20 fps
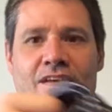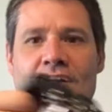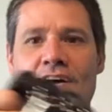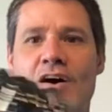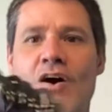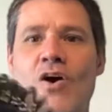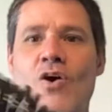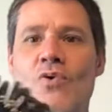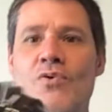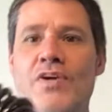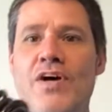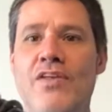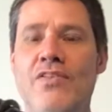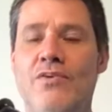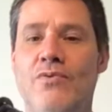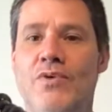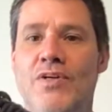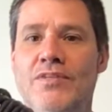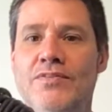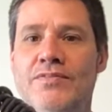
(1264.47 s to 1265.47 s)
A whole nother
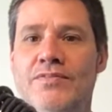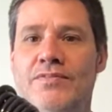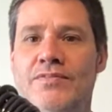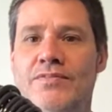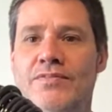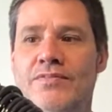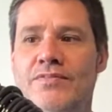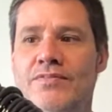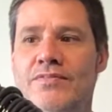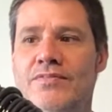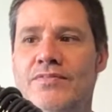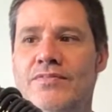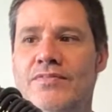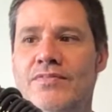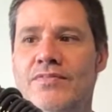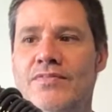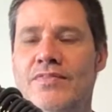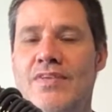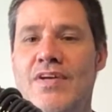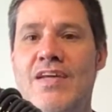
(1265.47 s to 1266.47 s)
one.
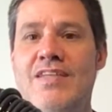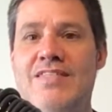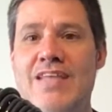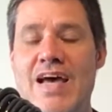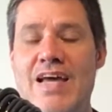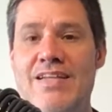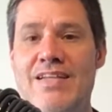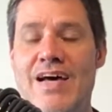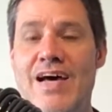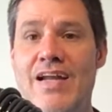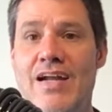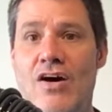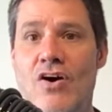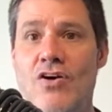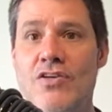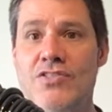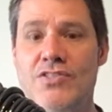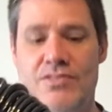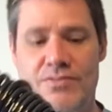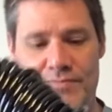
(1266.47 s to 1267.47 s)
Is that not
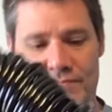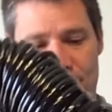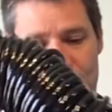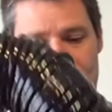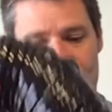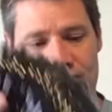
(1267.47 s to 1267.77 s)
awesome?